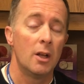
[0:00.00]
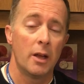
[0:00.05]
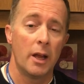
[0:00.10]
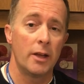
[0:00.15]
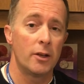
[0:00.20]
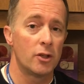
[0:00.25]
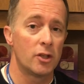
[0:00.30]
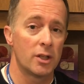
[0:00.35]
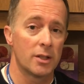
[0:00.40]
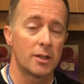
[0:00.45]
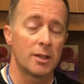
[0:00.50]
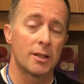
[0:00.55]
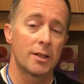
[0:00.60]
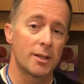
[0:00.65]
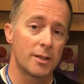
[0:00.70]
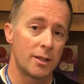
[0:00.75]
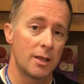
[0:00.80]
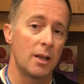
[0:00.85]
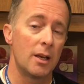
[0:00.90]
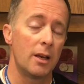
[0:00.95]
and just to
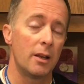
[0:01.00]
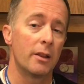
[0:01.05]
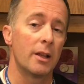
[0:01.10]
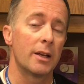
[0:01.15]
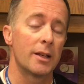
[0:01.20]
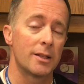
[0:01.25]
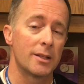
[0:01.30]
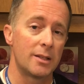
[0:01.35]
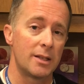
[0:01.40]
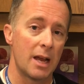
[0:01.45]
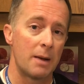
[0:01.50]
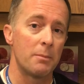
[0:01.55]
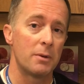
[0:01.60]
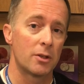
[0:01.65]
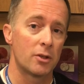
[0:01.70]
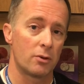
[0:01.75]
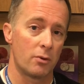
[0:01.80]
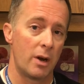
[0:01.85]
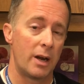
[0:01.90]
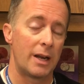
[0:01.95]
see that it's
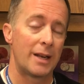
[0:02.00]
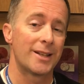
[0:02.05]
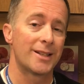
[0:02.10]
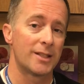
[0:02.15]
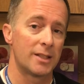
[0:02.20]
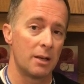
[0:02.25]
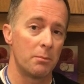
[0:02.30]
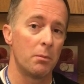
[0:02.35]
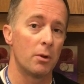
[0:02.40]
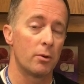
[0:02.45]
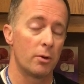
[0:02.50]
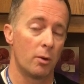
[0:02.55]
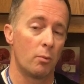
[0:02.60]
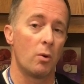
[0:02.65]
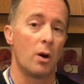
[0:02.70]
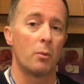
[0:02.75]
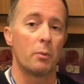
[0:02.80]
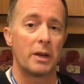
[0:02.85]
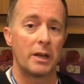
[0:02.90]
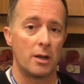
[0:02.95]
demonstrating similar to
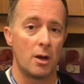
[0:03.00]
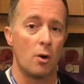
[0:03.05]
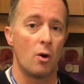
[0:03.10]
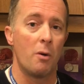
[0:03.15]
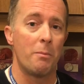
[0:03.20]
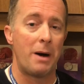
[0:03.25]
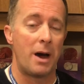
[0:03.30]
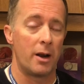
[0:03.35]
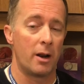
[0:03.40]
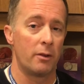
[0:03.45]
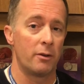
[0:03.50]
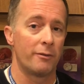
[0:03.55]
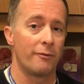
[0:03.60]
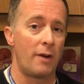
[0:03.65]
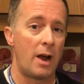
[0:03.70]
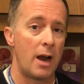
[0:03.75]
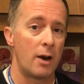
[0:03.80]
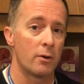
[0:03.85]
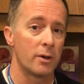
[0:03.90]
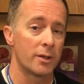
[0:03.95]
what we know about other
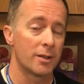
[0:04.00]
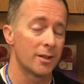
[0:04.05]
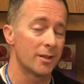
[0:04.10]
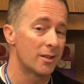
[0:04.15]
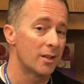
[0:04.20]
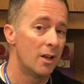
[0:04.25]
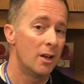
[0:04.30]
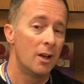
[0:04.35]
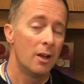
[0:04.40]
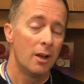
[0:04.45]
viruses.